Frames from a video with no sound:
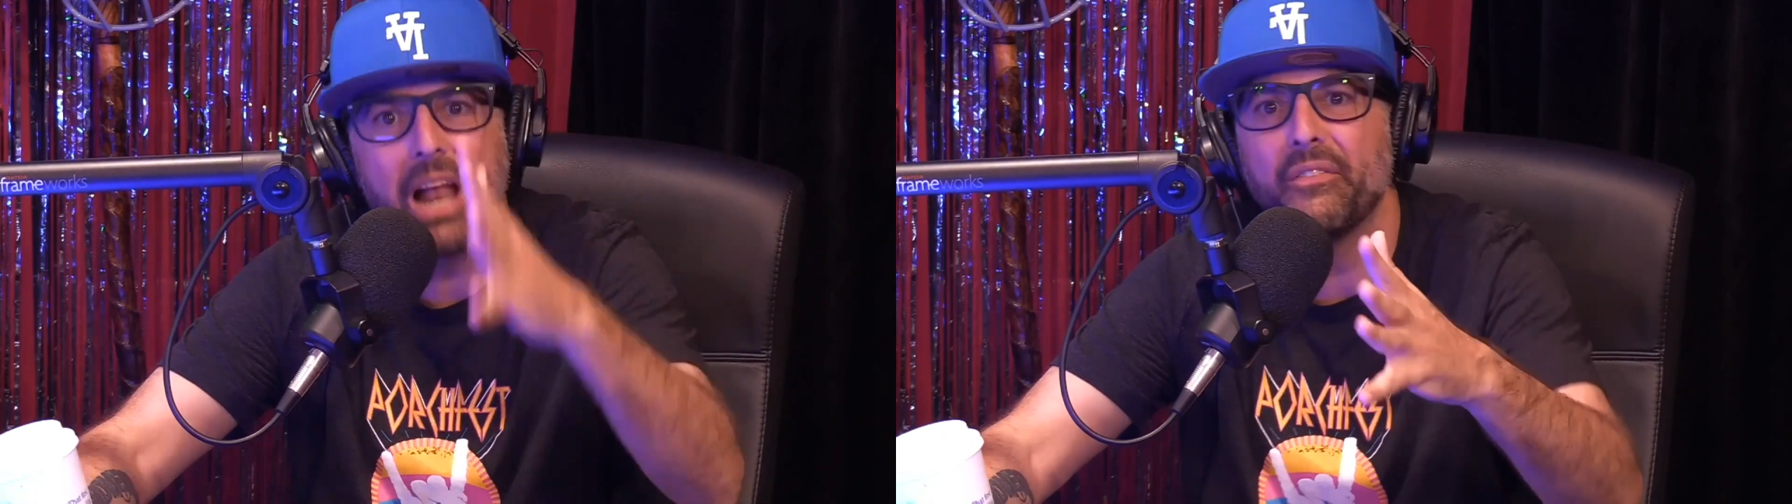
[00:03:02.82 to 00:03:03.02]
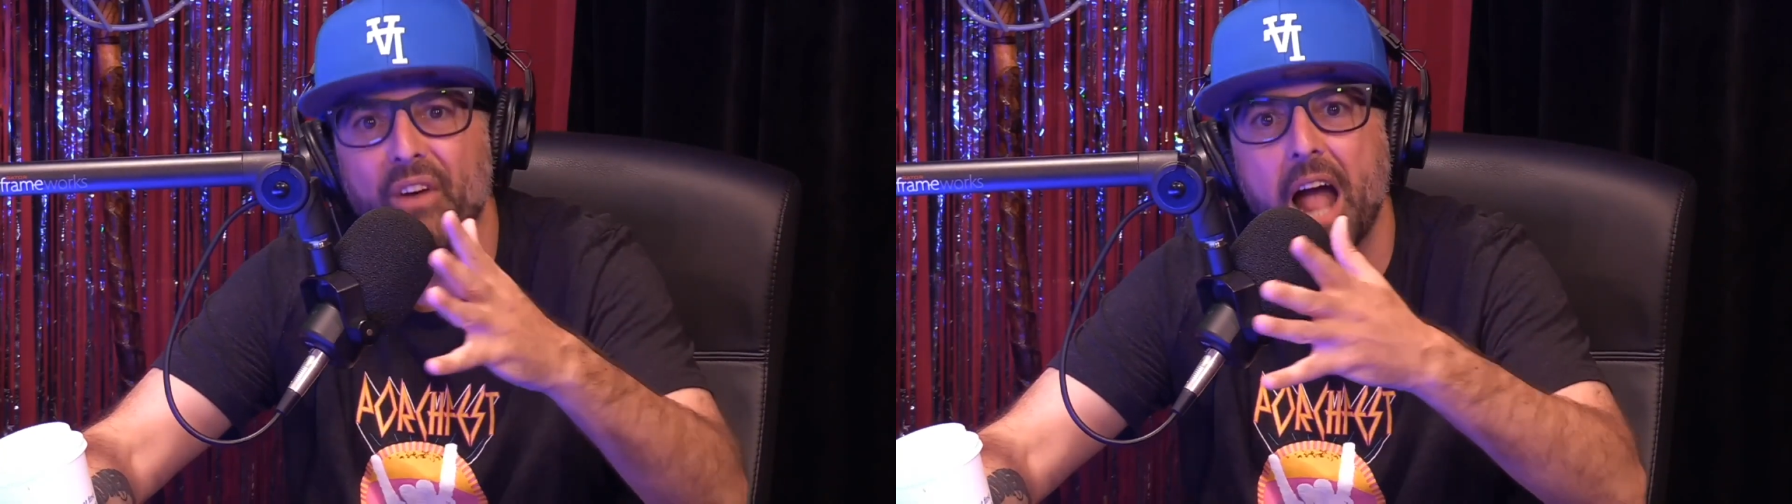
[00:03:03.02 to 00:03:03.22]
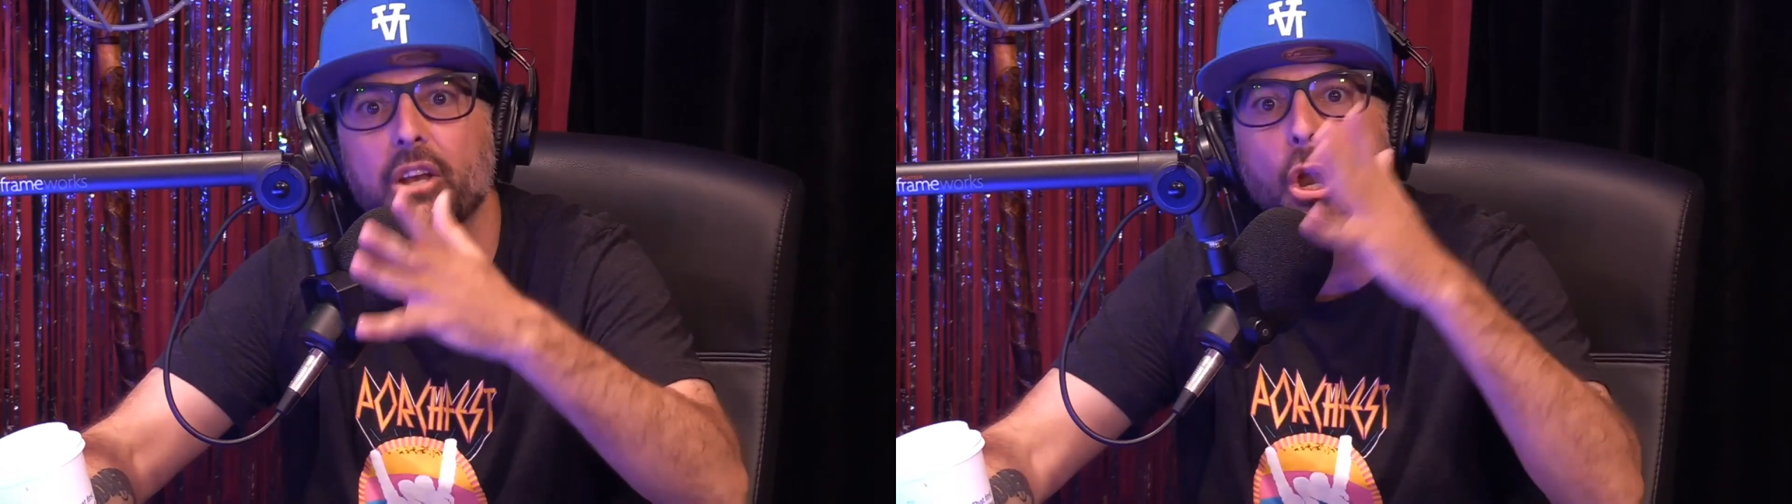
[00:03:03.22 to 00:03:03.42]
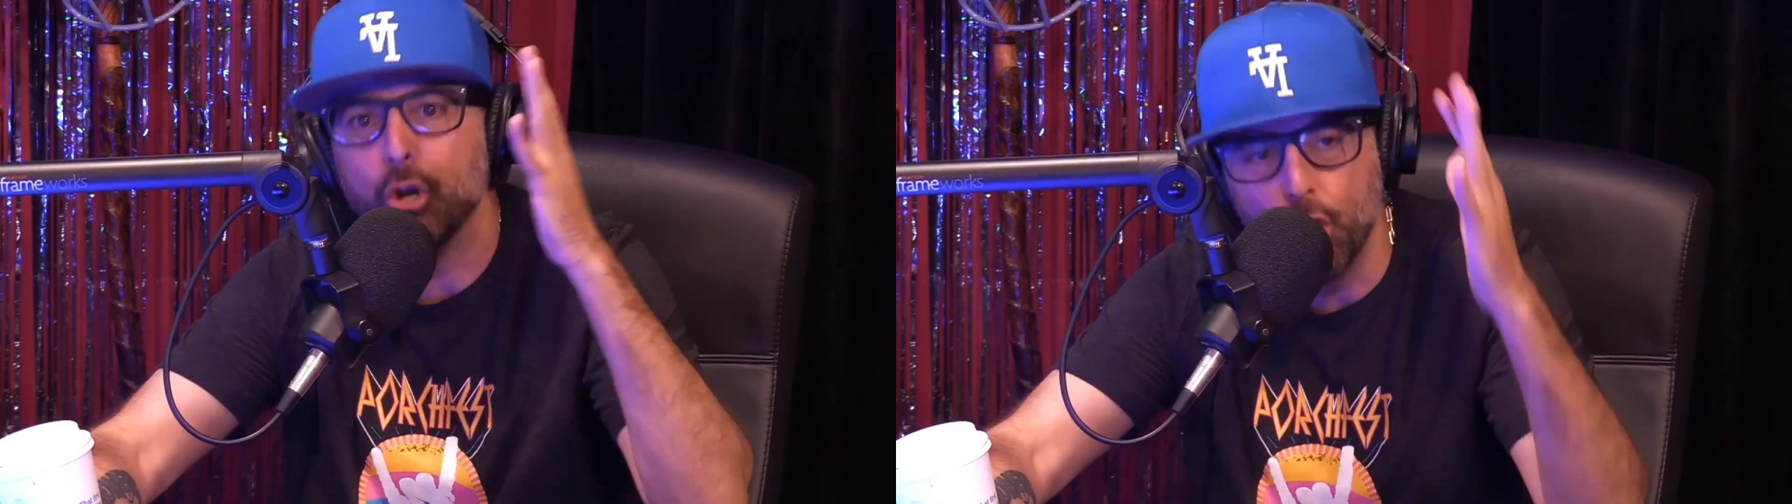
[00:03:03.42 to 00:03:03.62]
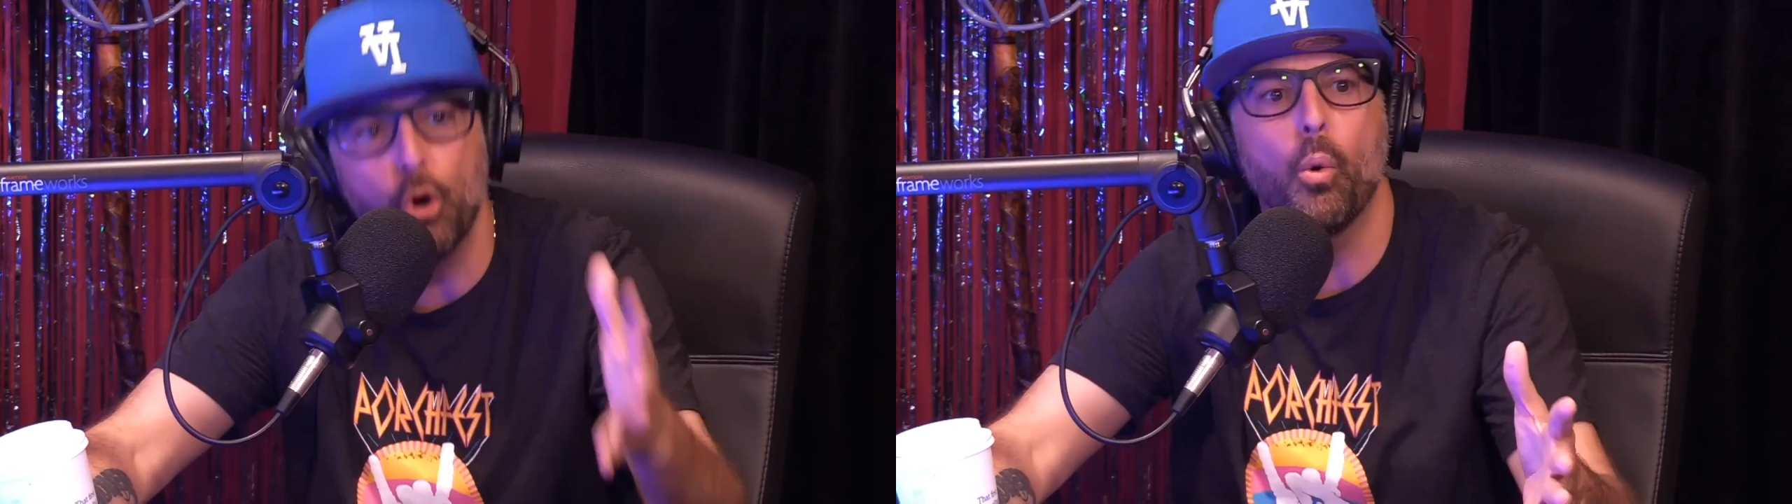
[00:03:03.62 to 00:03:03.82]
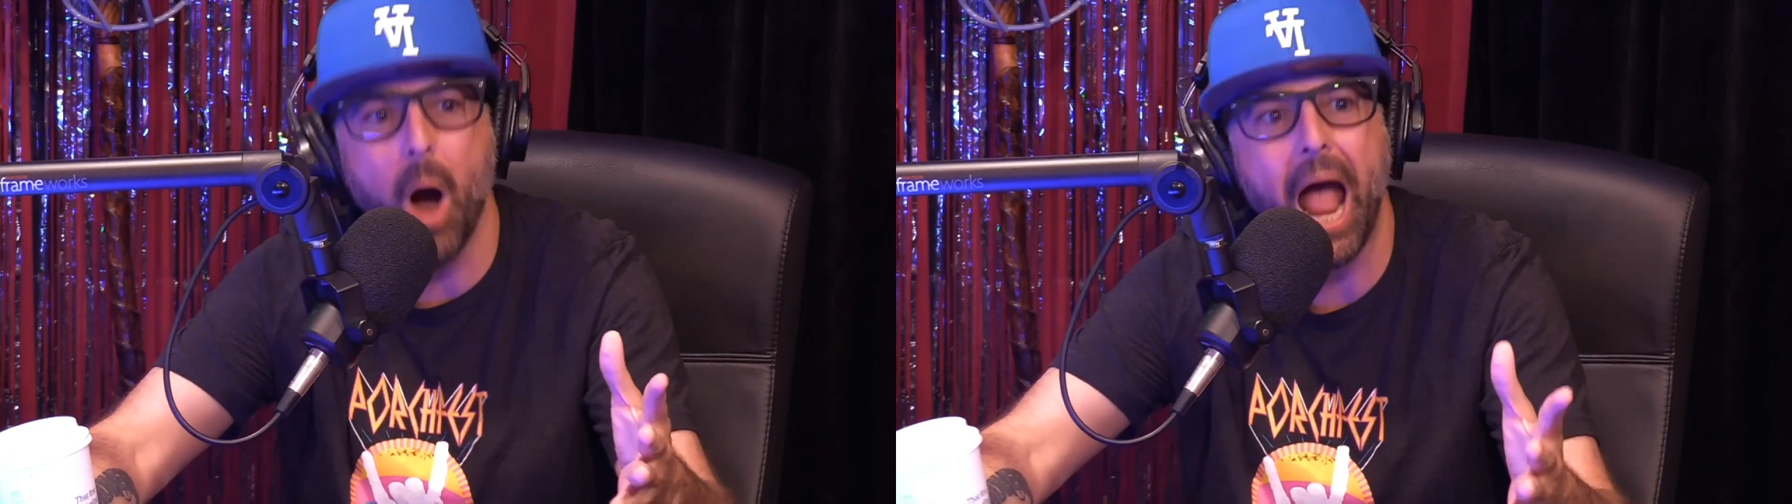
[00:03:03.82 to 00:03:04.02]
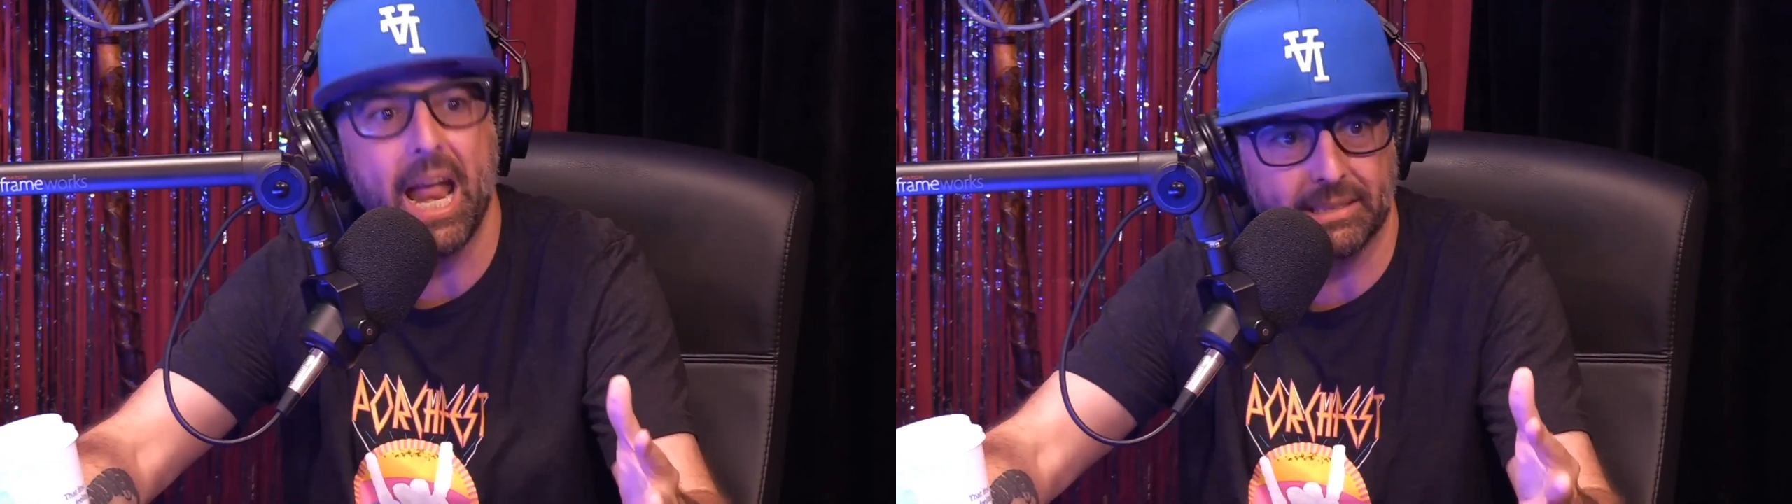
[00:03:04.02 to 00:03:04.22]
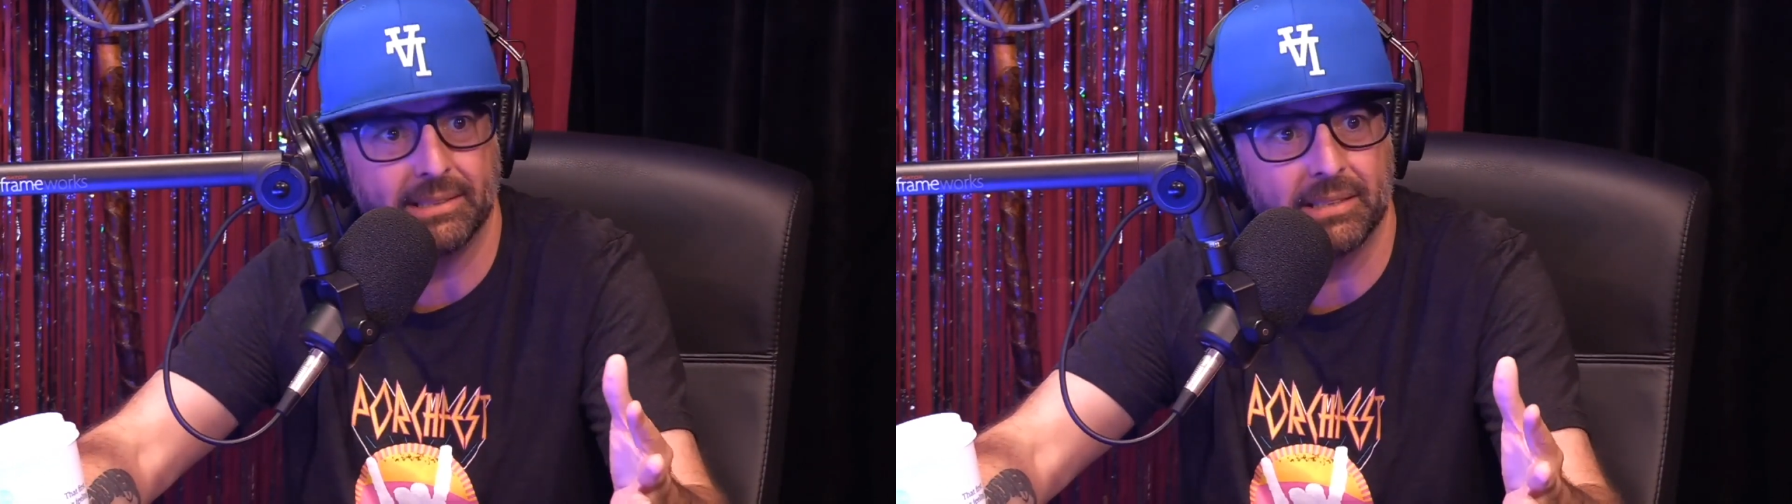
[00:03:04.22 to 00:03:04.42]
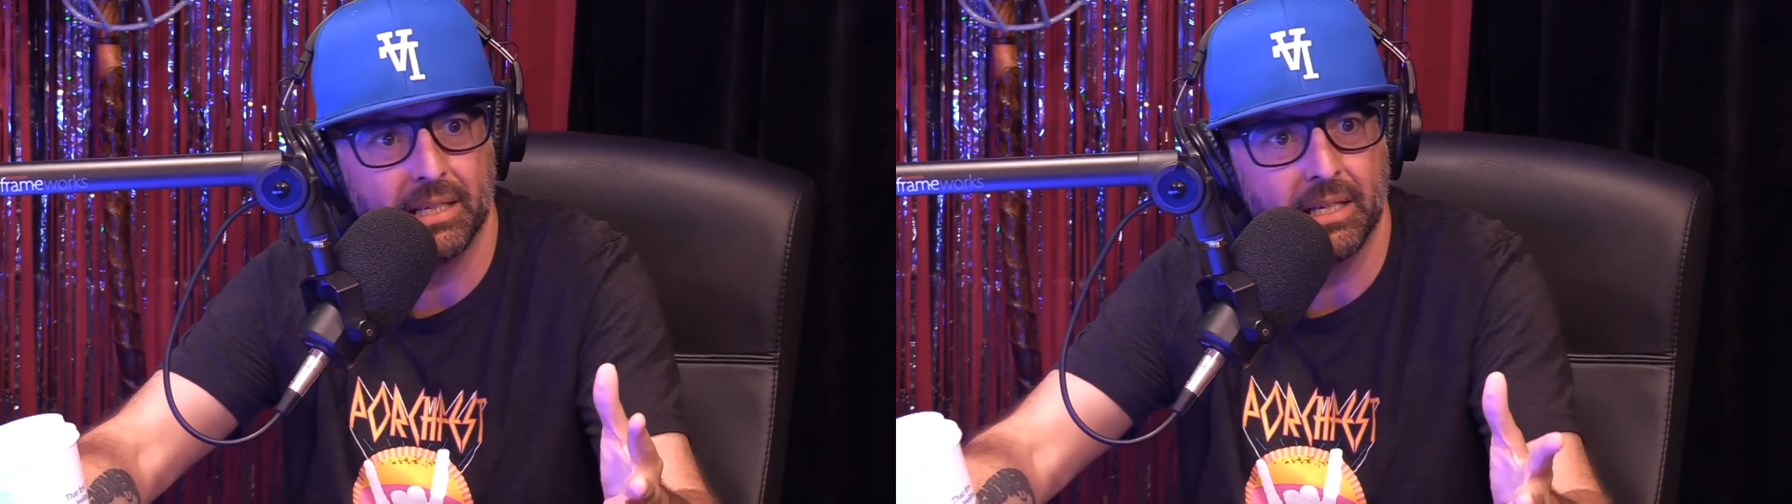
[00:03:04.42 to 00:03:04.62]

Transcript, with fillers: to find new ways